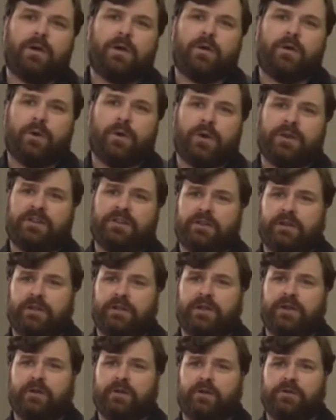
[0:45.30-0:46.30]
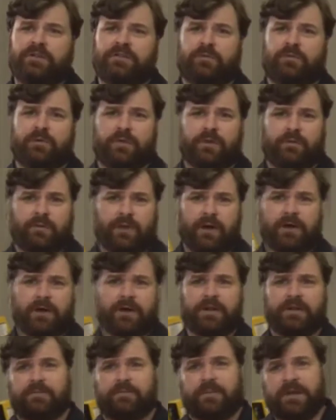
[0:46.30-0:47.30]
When installing hose where the
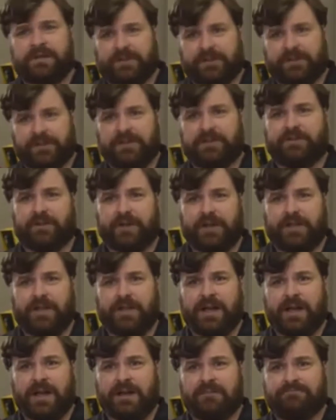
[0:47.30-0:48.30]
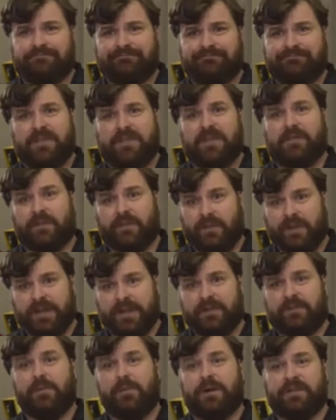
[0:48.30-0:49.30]
routing is basically a straight line, the
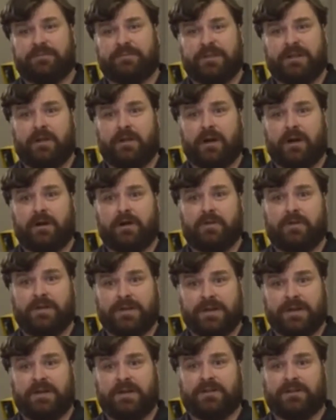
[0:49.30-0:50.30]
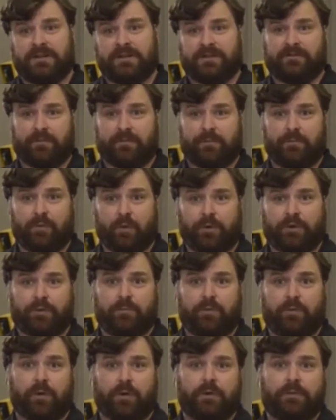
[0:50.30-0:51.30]
length must be longer than the distance from port to
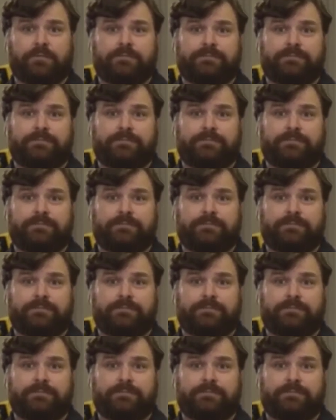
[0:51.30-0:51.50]
port.